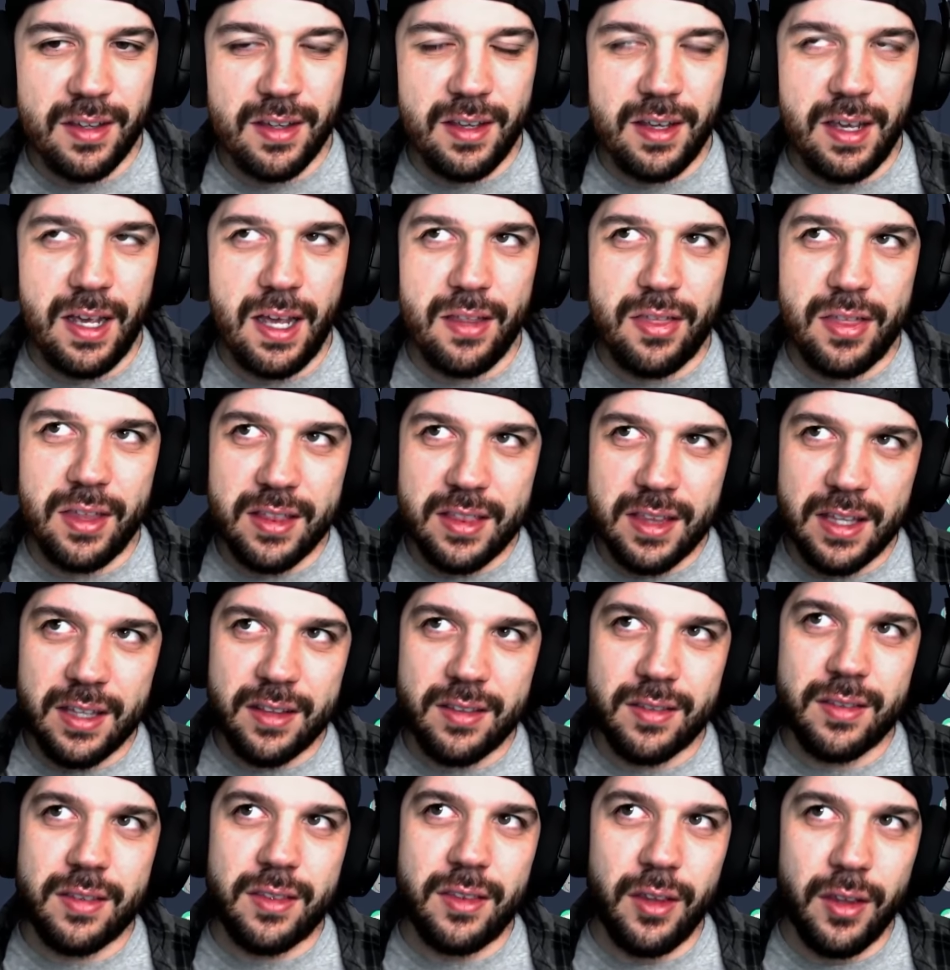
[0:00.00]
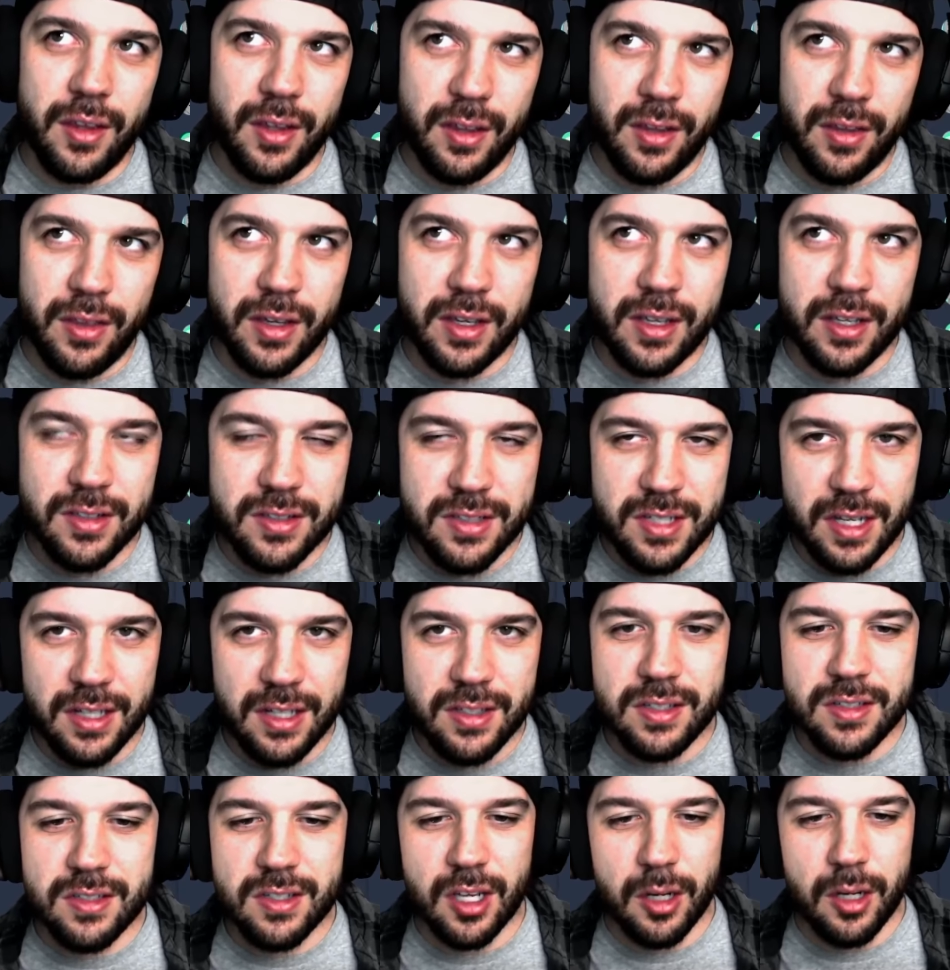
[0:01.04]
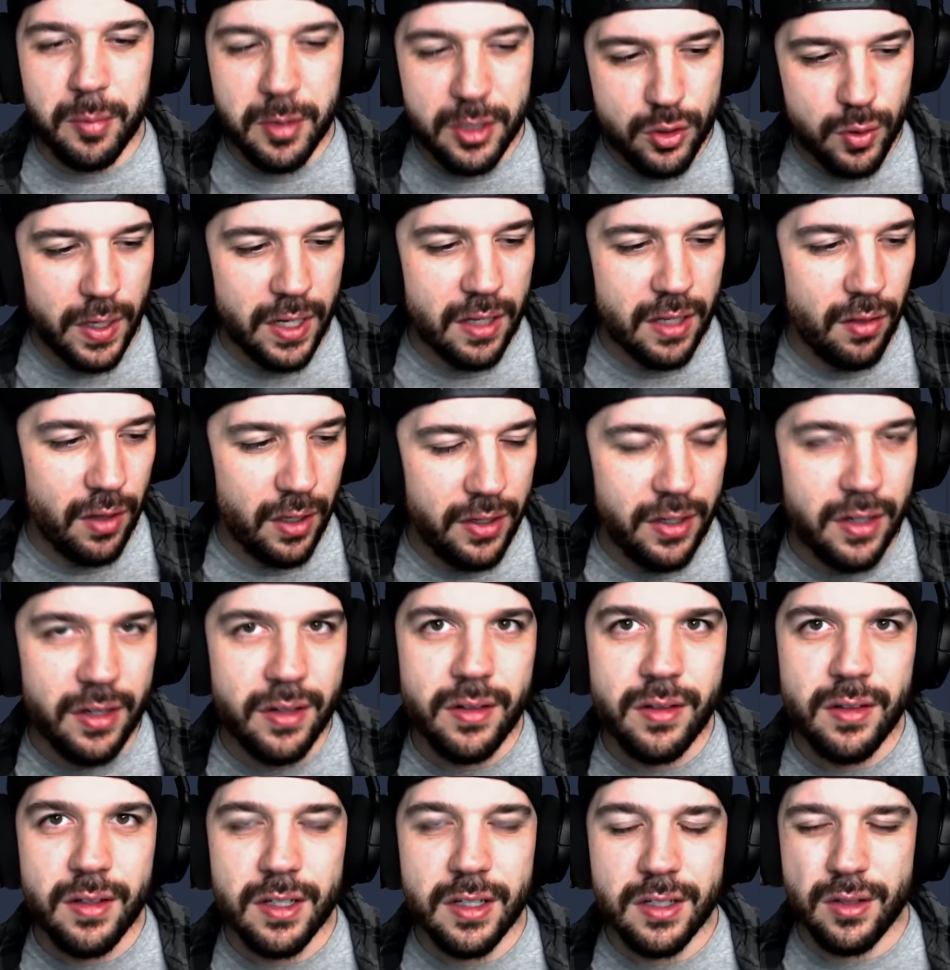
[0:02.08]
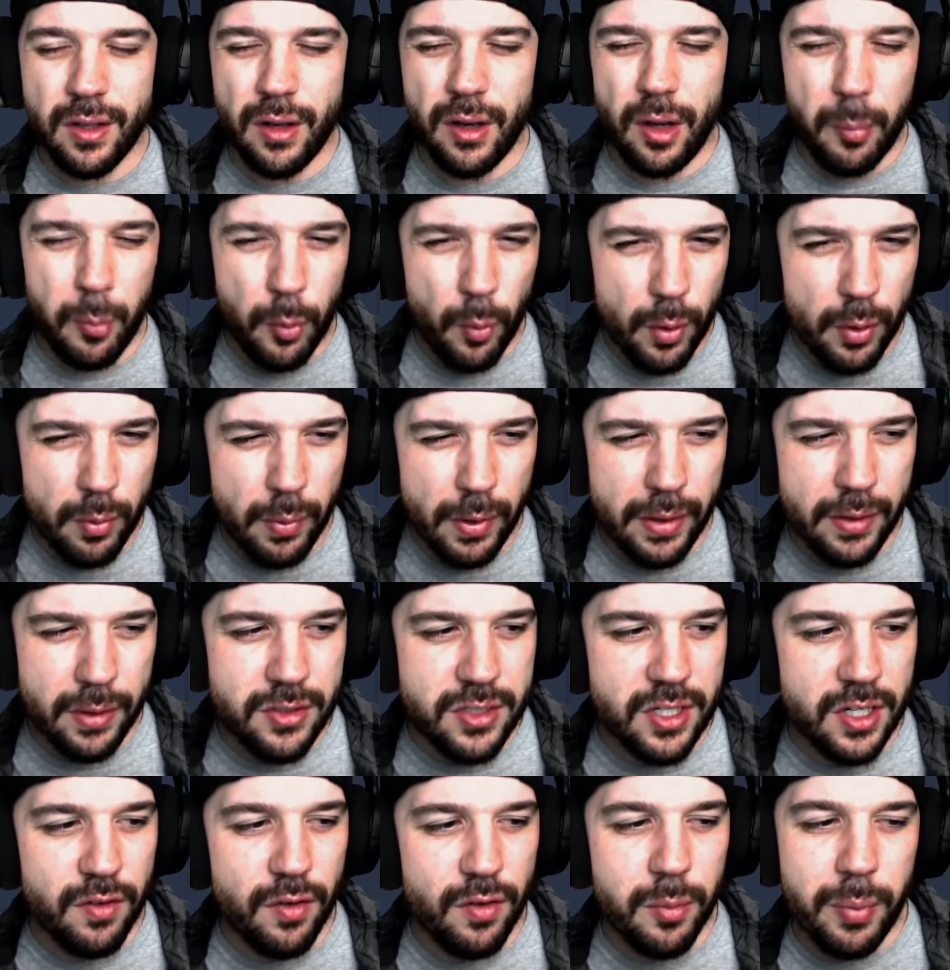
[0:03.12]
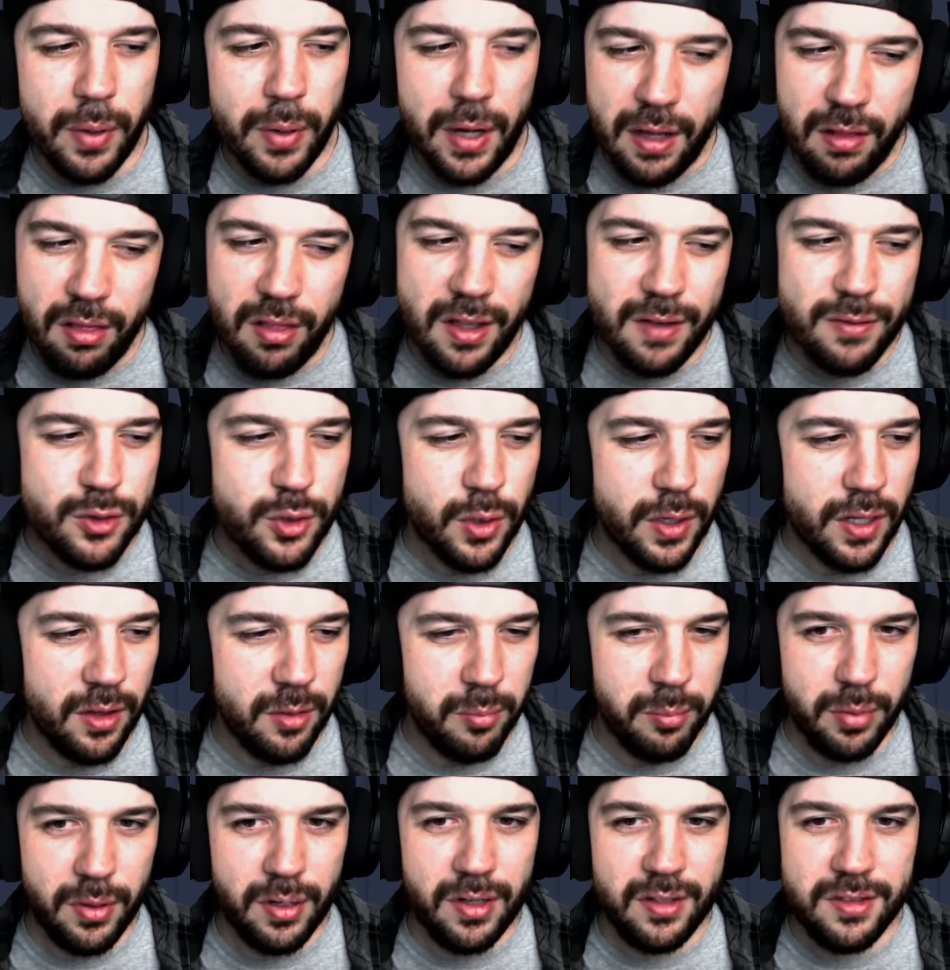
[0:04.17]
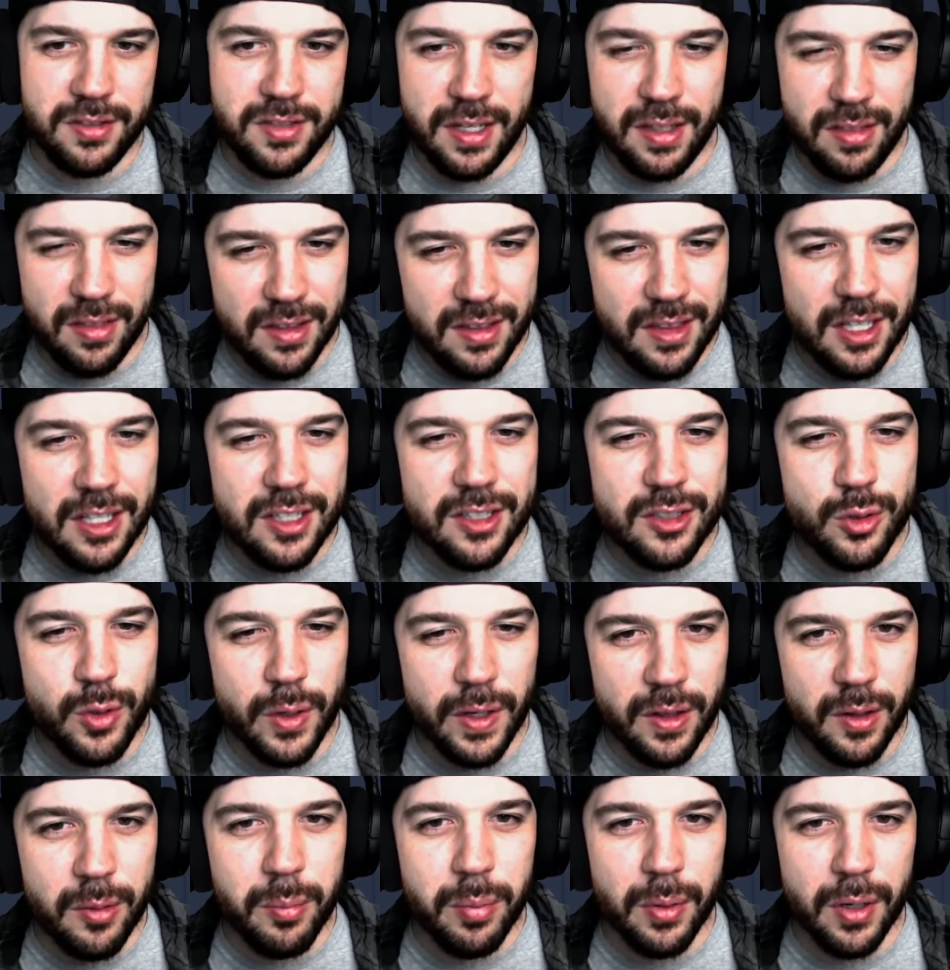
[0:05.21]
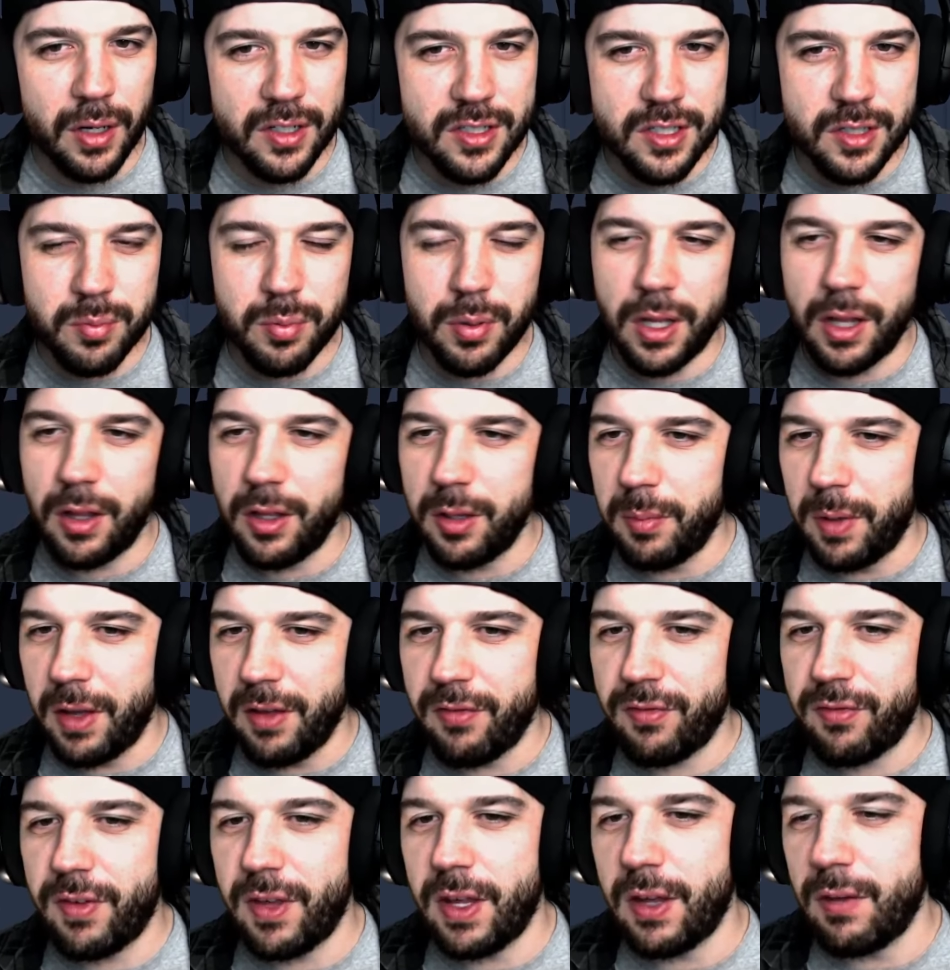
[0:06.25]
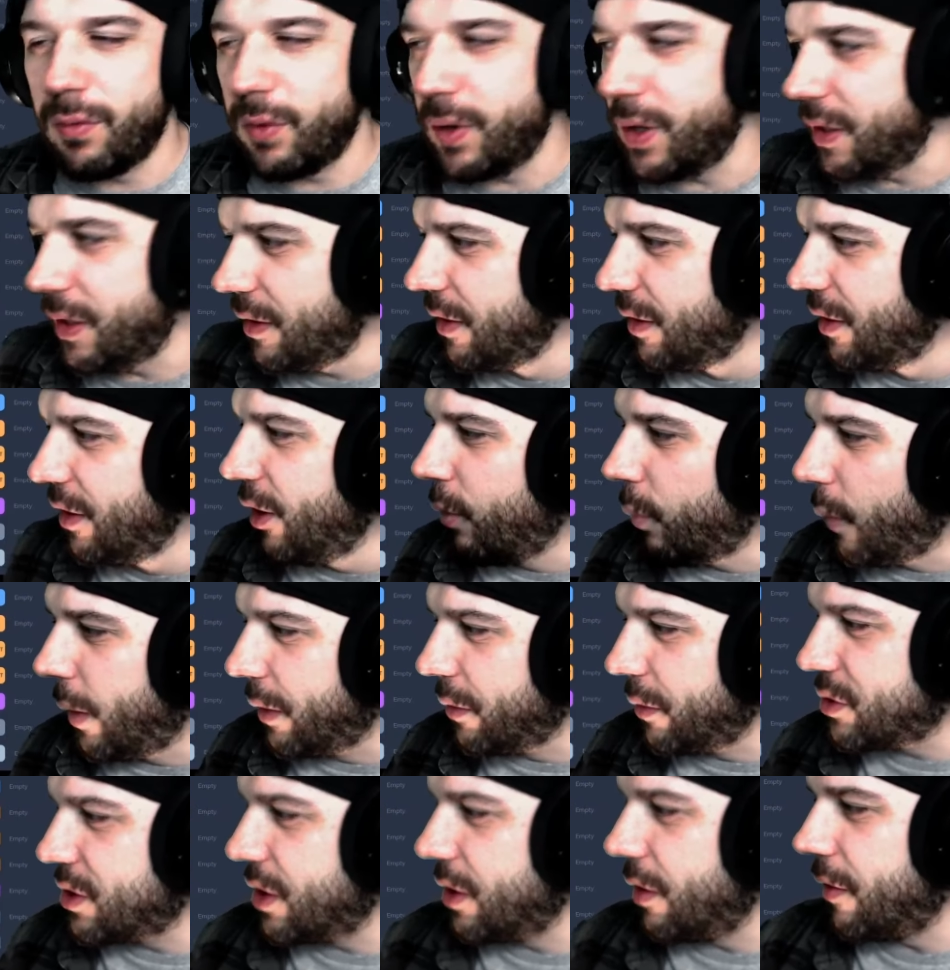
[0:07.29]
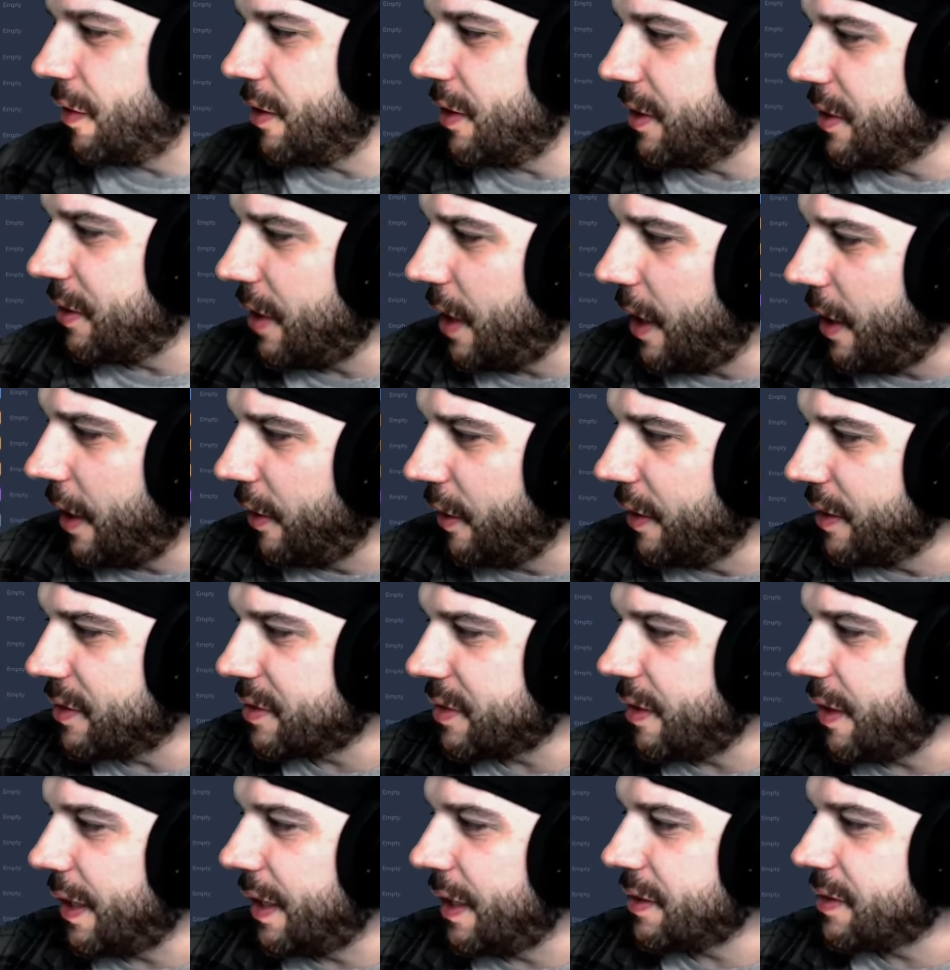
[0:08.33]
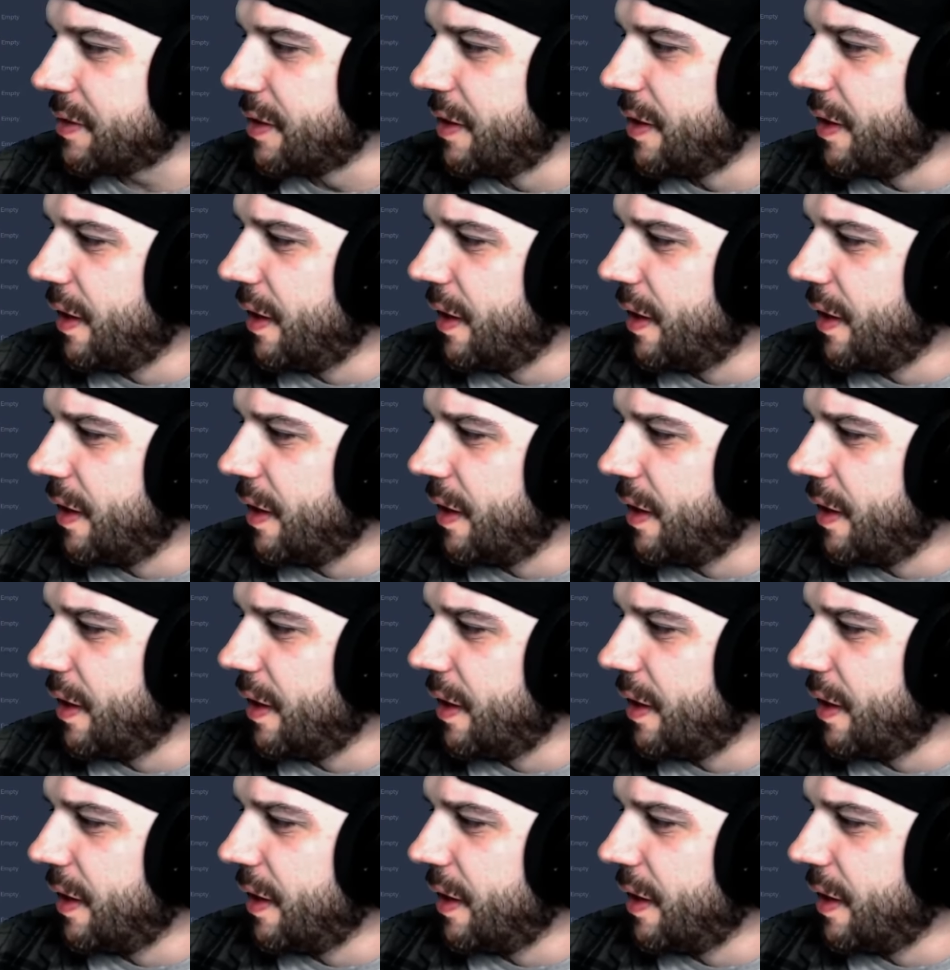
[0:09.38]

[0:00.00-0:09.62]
I think that the consensus is going to be Drake London is the number one wide receiver, but I love Treylon Burks. I think that Treylon Burks is probably my favorite wide receiver out of this class.